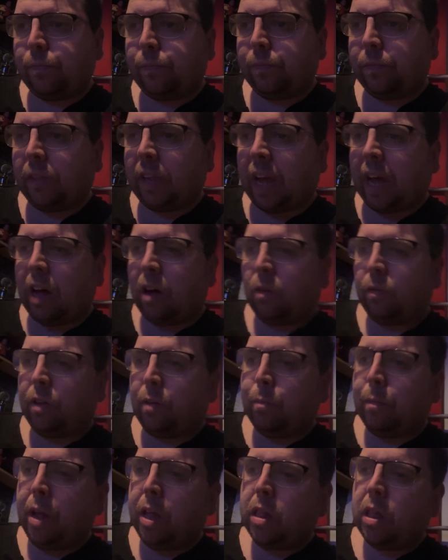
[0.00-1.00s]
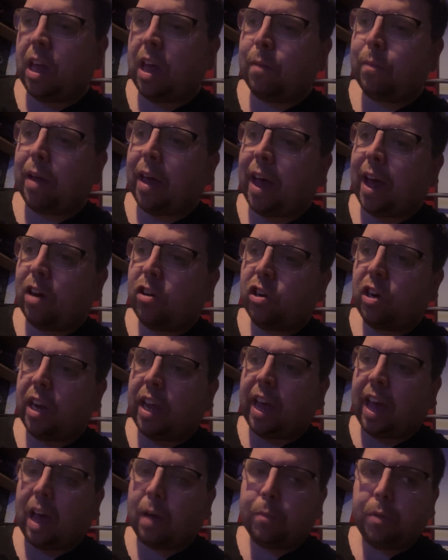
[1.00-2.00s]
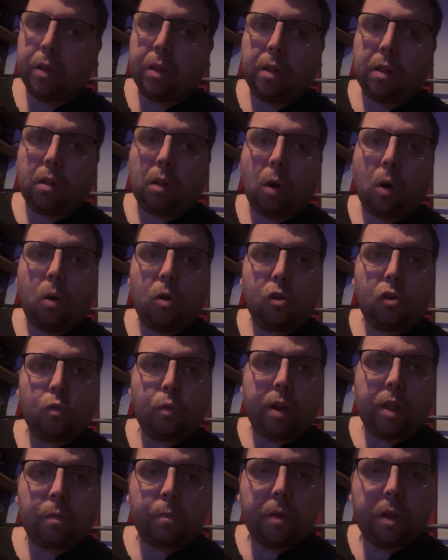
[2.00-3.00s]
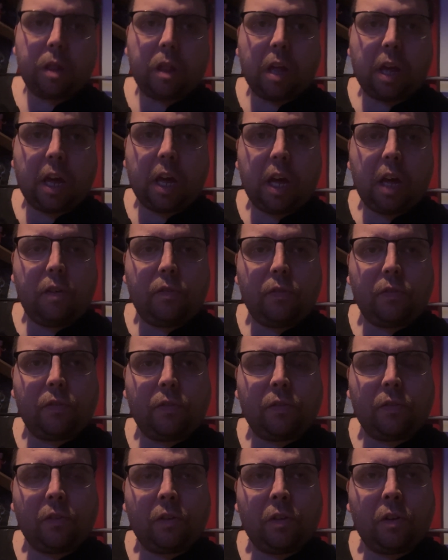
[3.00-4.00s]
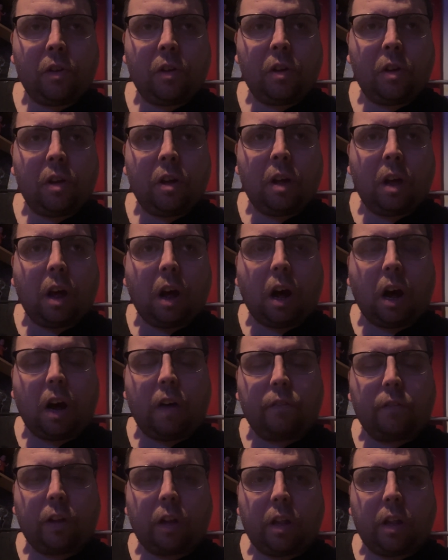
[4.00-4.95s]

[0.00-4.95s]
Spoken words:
Now, the mishap actually happens on Christmas Eve, after